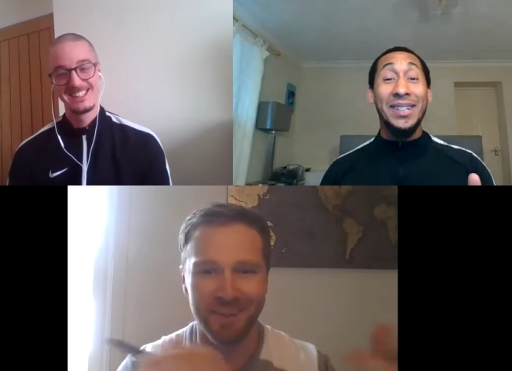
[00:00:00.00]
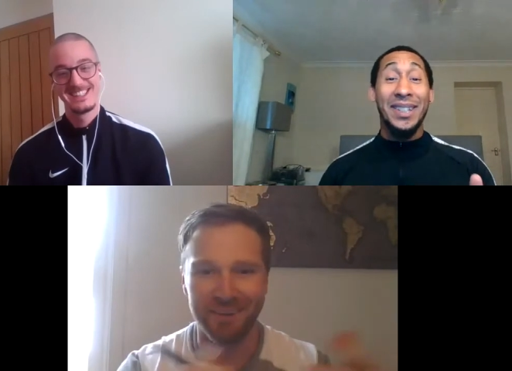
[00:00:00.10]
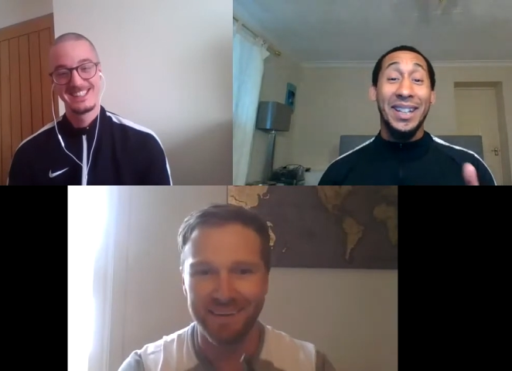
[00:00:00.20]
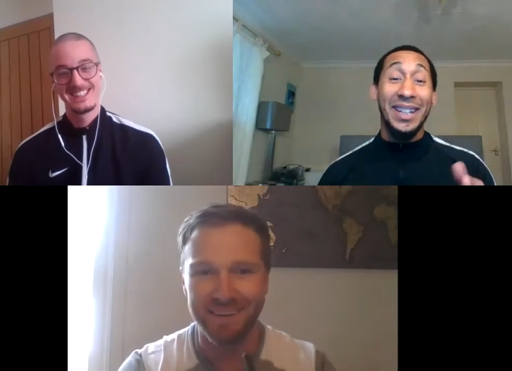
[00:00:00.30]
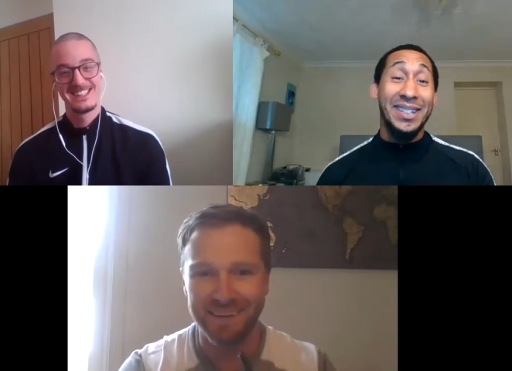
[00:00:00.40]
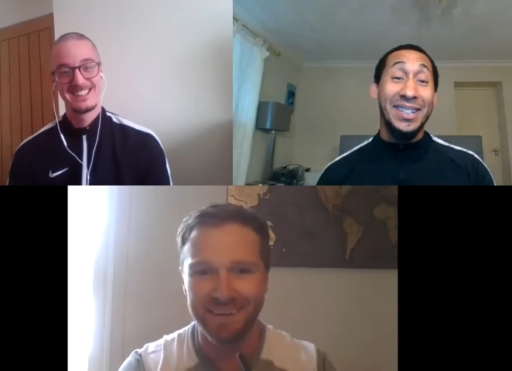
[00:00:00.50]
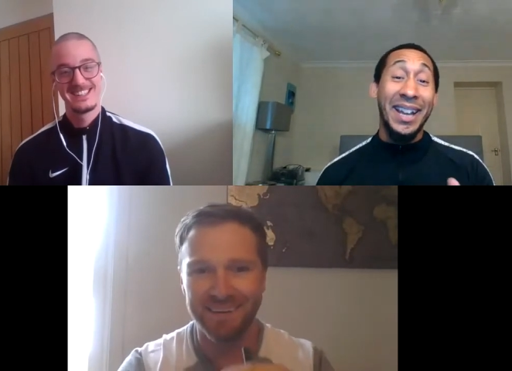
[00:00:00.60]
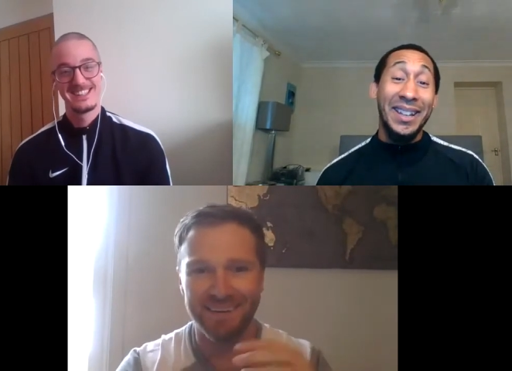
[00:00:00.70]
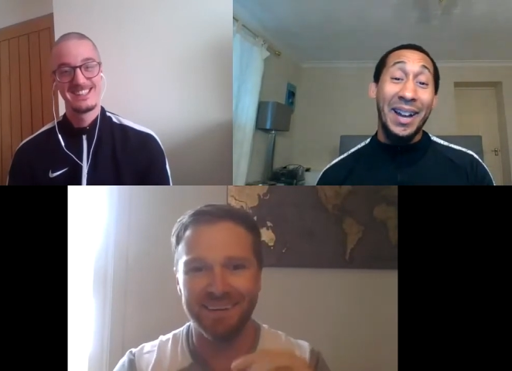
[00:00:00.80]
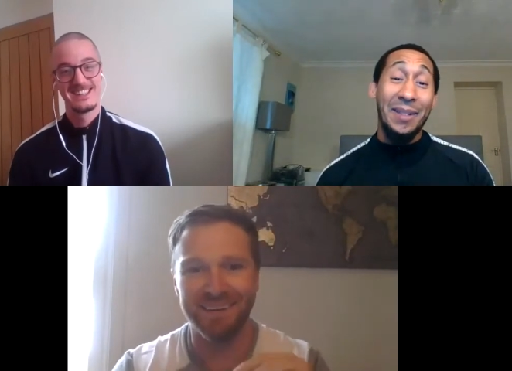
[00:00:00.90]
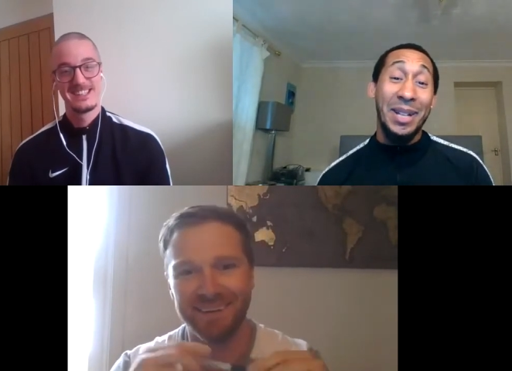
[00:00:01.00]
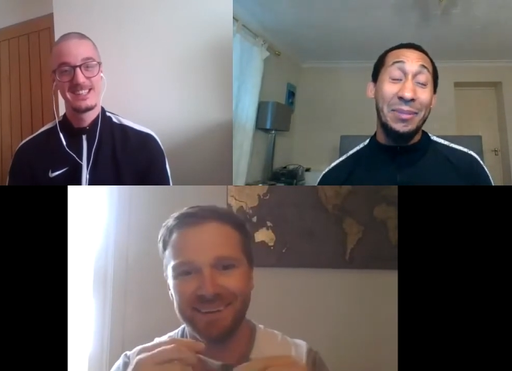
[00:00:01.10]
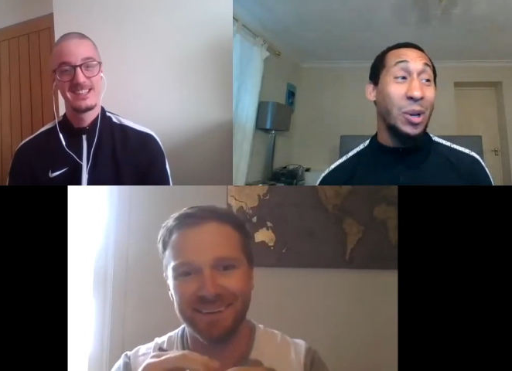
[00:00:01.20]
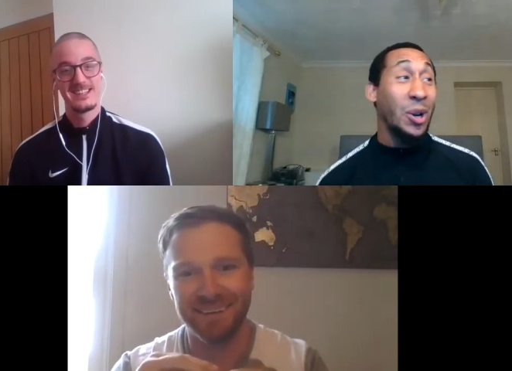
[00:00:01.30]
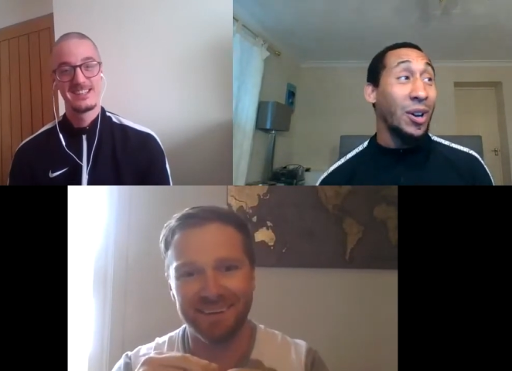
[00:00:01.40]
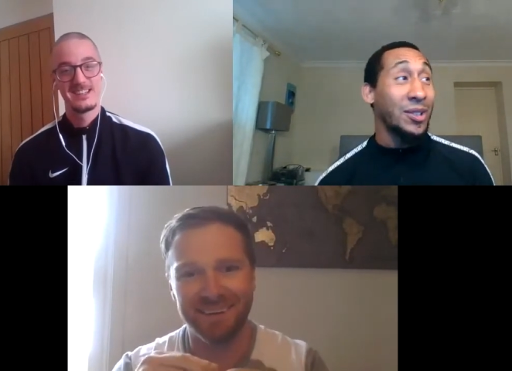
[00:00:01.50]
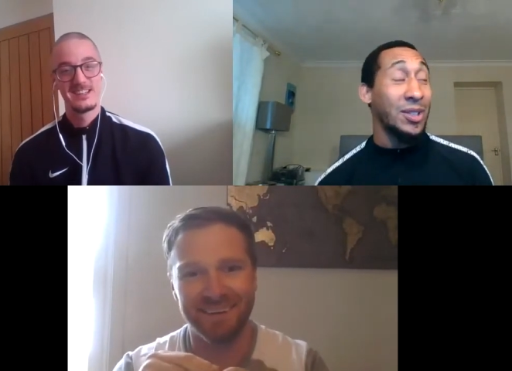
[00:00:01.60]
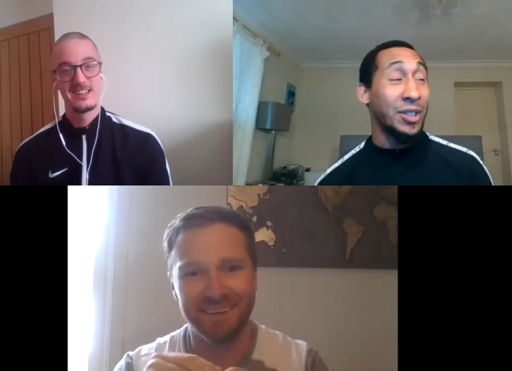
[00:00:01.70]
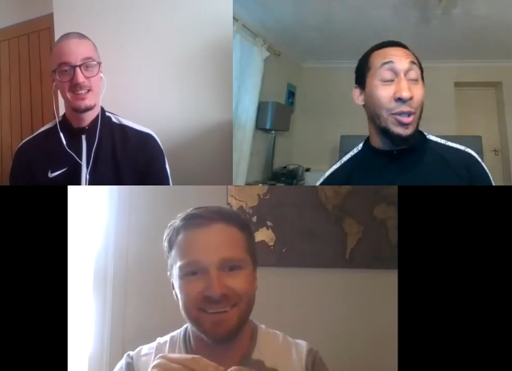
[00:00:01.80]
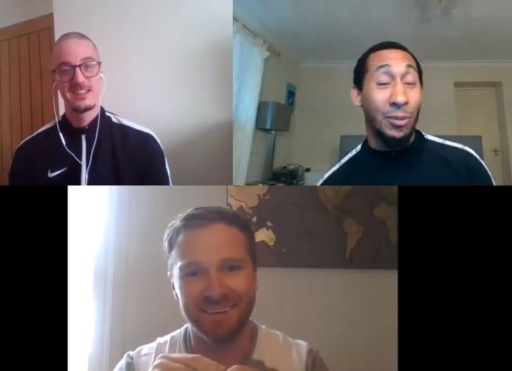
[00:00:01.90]
Speaker 1: that you say that, mate, because
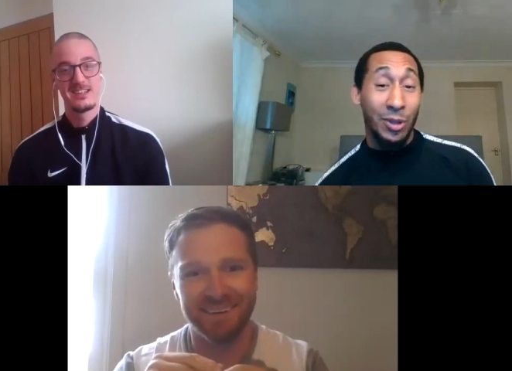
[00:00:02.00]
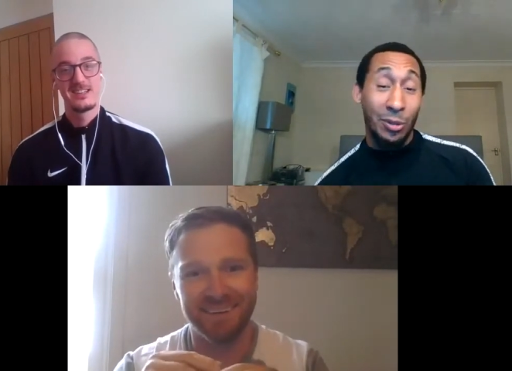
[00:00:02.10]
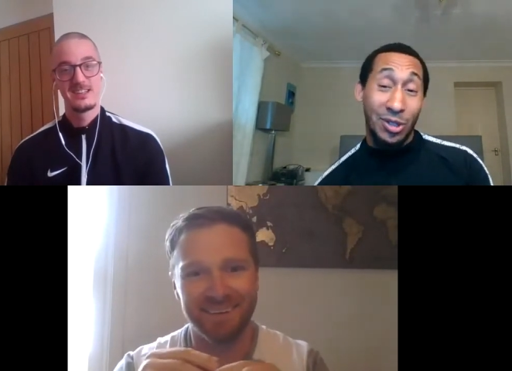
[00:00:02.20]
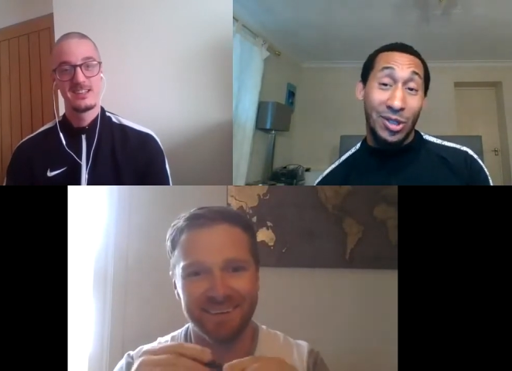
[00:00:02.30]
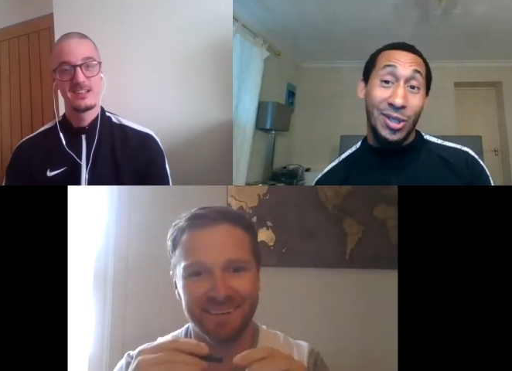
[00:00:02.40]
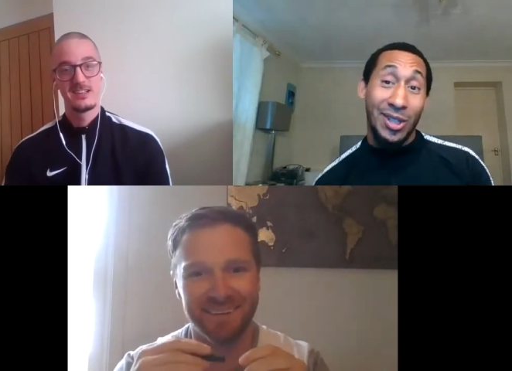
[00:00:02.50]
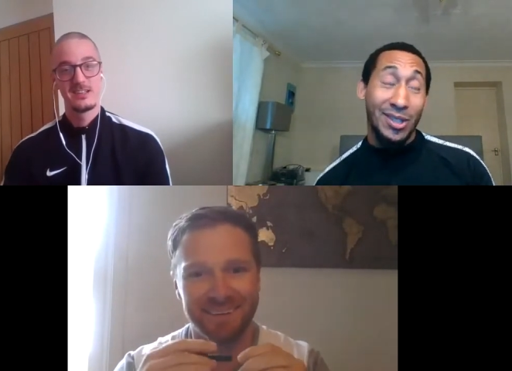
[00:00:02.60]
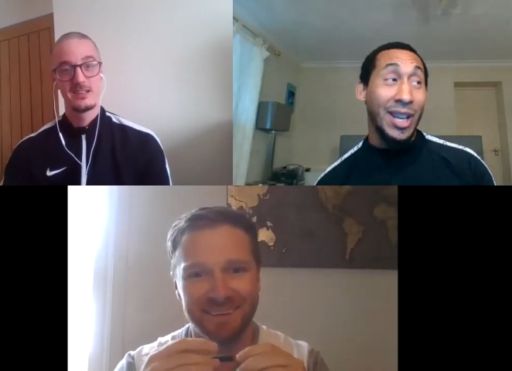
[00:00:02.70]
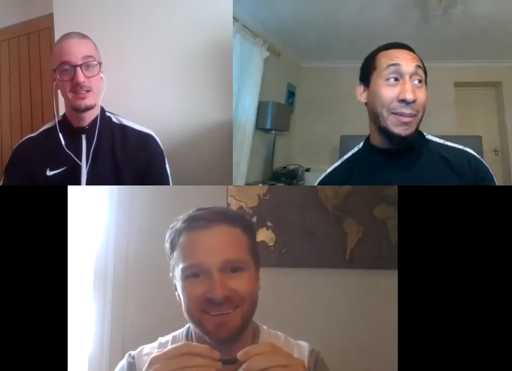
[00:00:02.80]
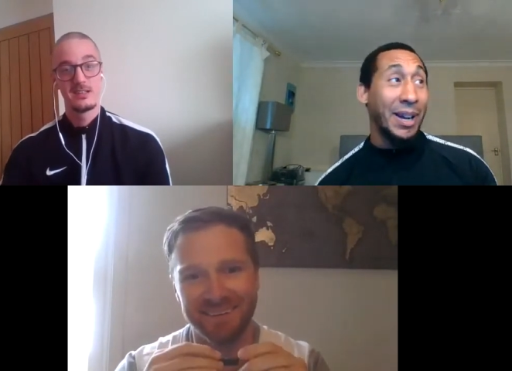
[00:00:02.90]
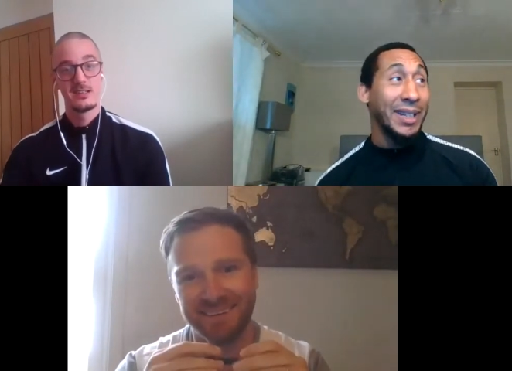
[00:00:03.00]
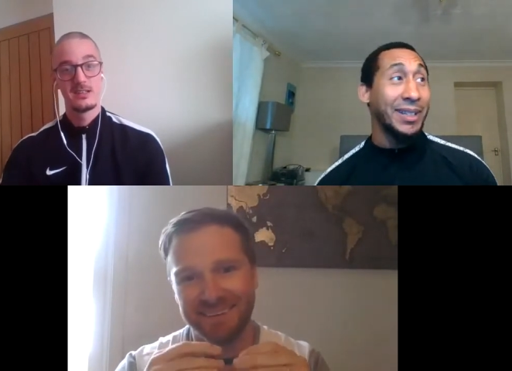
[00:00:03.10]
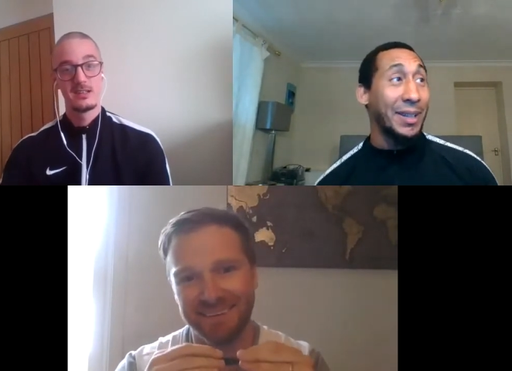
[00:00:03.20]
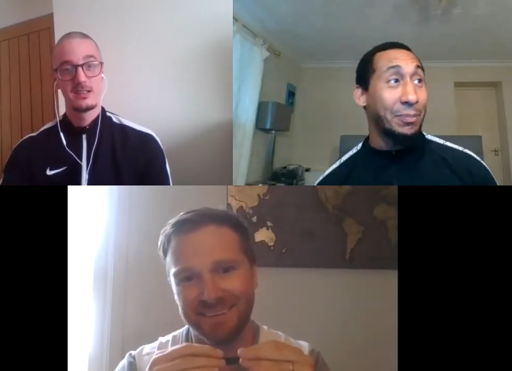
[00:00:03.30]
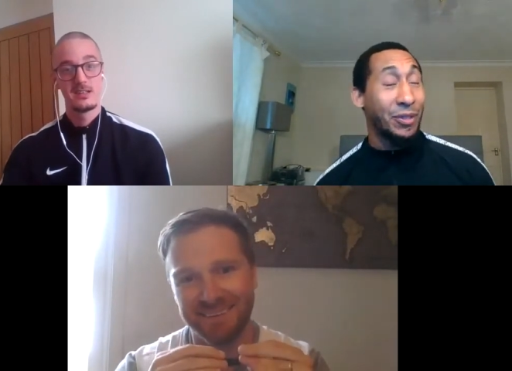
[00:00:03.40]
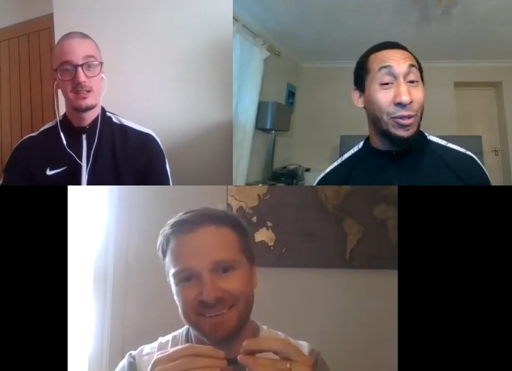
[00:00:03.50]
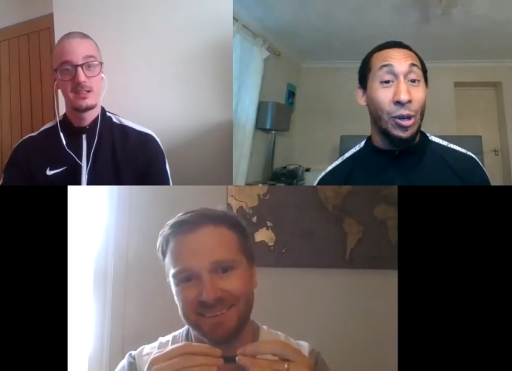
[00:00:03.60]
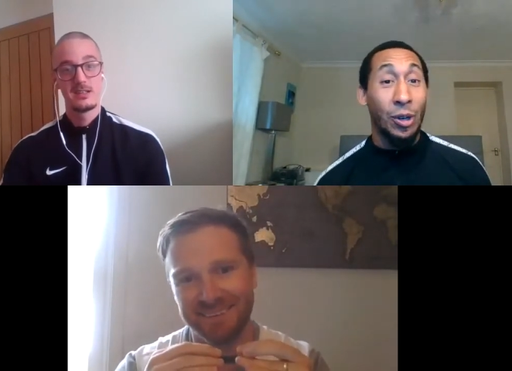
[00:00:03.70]
you were saying about your dad before,